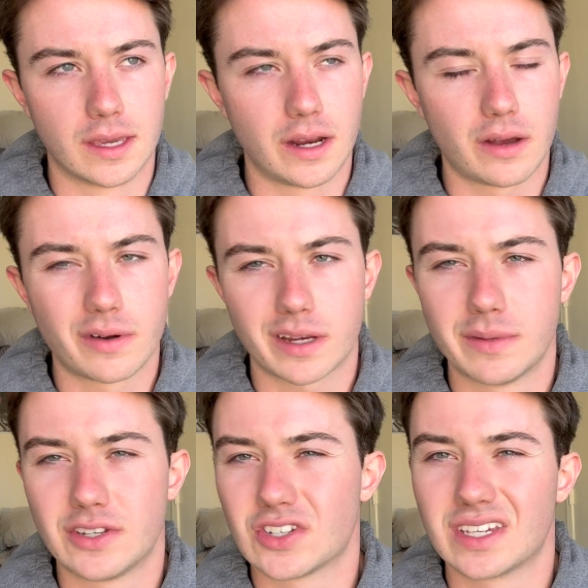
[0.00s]
I would
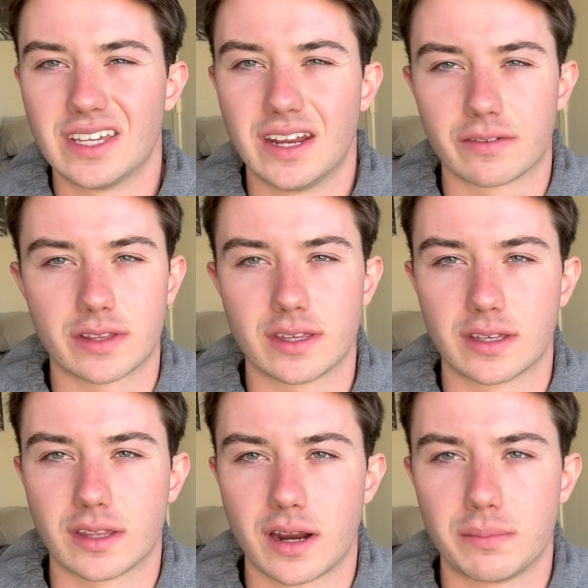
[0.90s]
recommend just getting everything
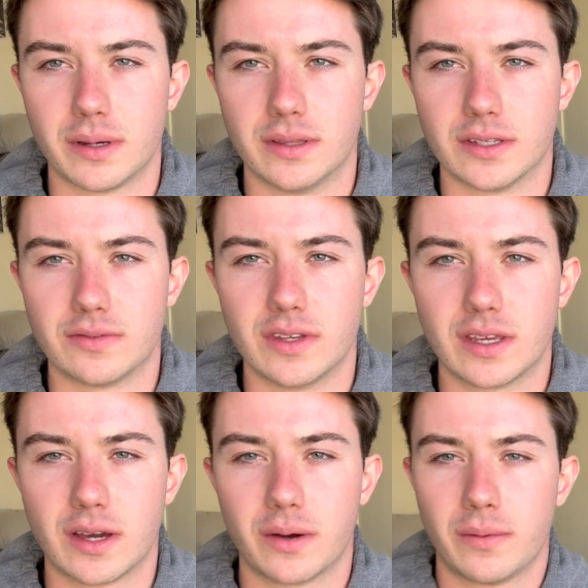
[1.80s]
that I put in this
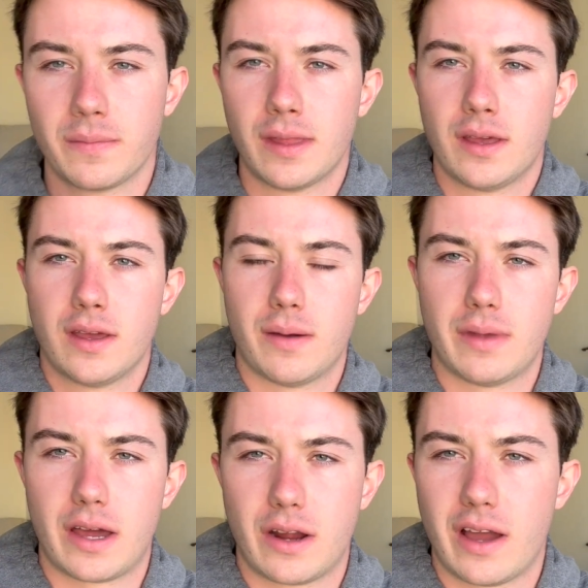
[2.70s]
video. I
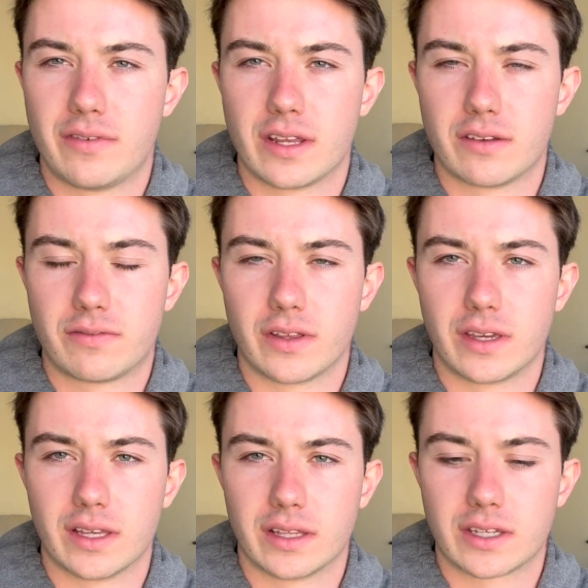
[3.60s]
don't have any
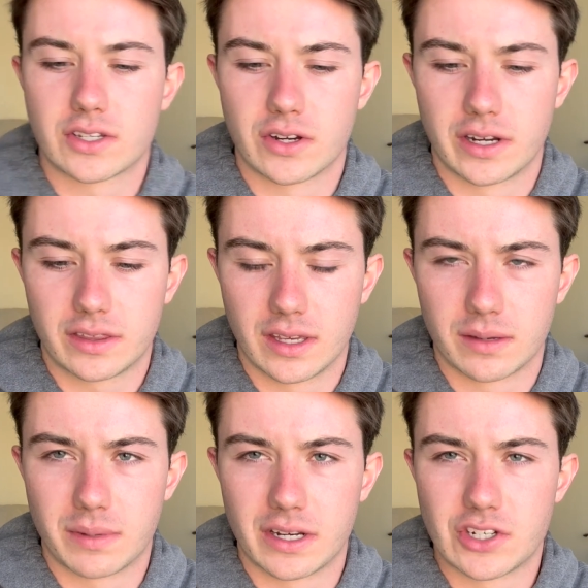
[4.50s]
affiliate links or anything,
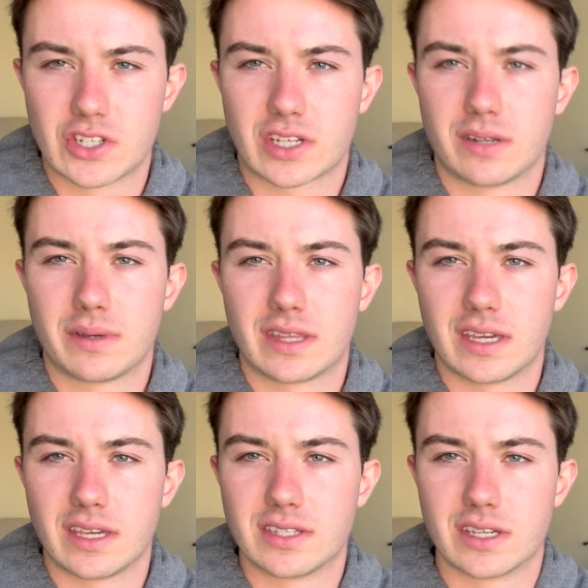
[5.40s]
but it's just going to be the
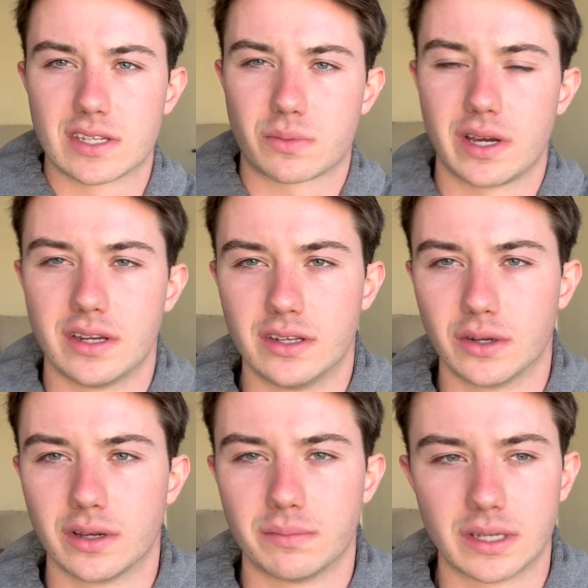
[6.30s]
easiest way to do
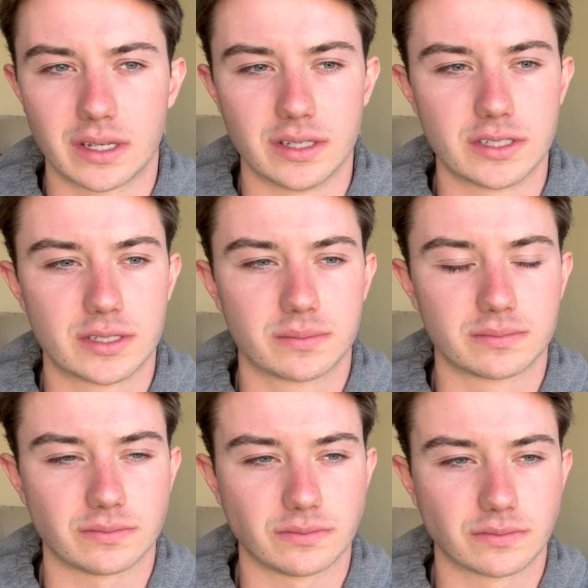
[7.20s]
it, because
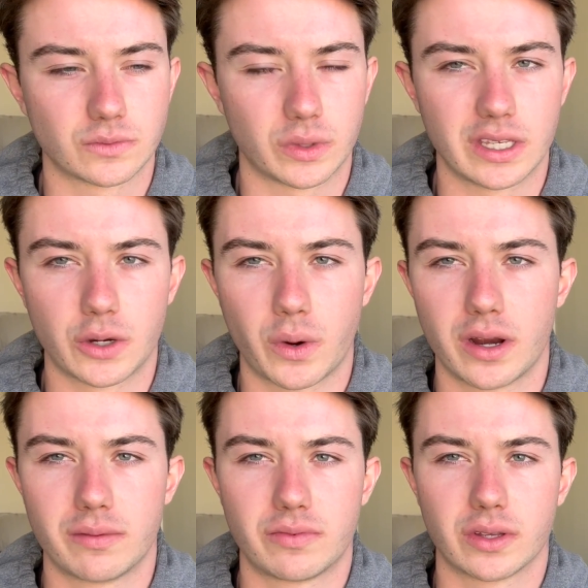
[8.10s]
with the
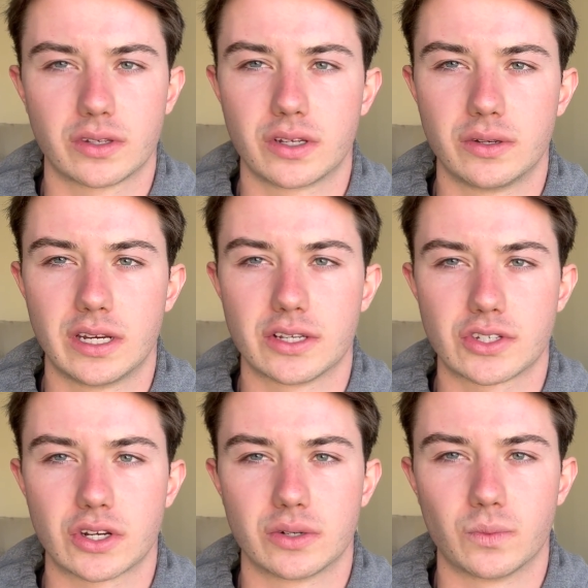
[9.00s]
aquarium filter, you need a
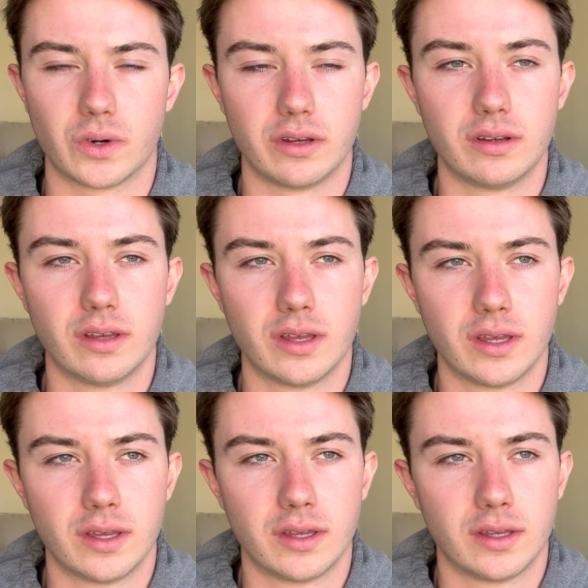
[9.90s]
certain one
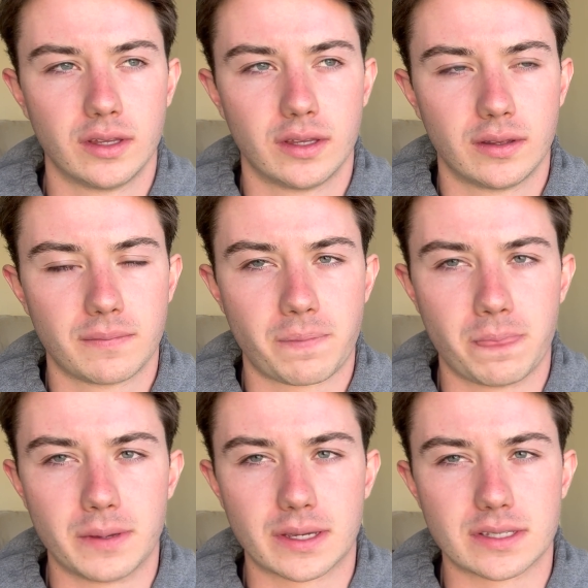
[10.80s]

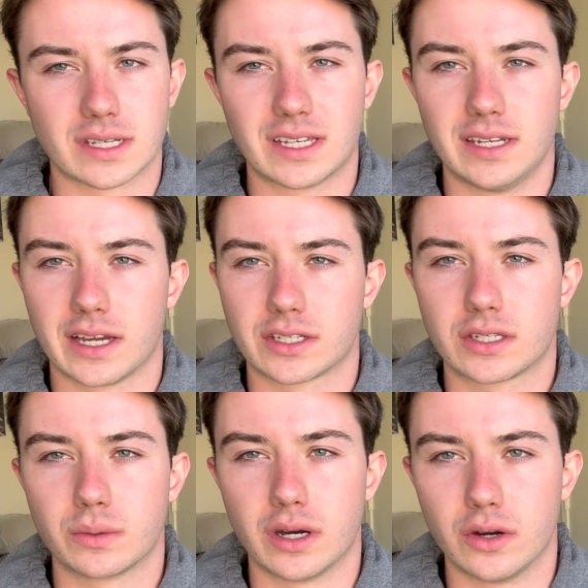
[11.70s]
because it connects
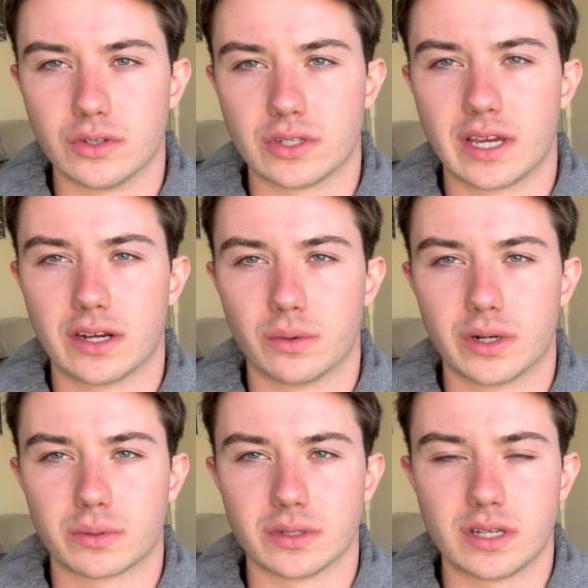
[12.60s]
to an ozonator,
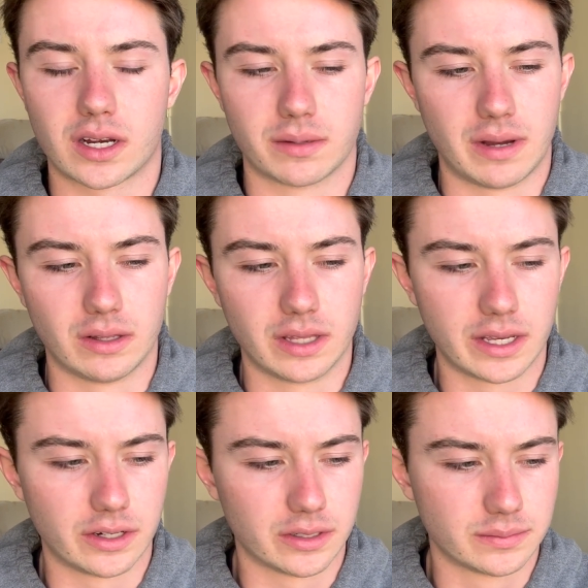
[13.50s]
which we'll talk about
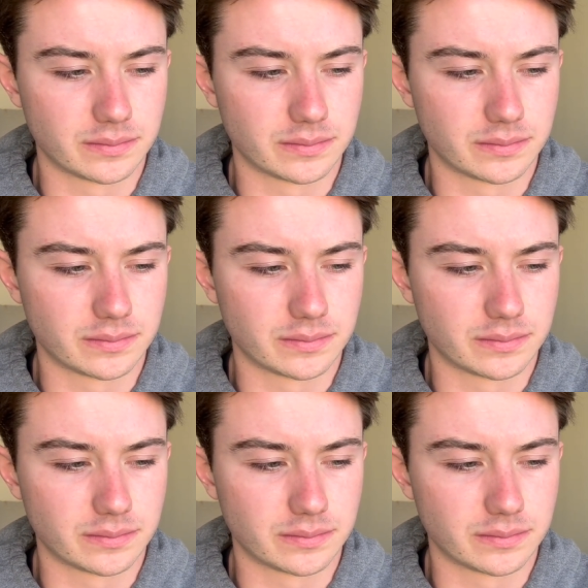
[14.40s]
later.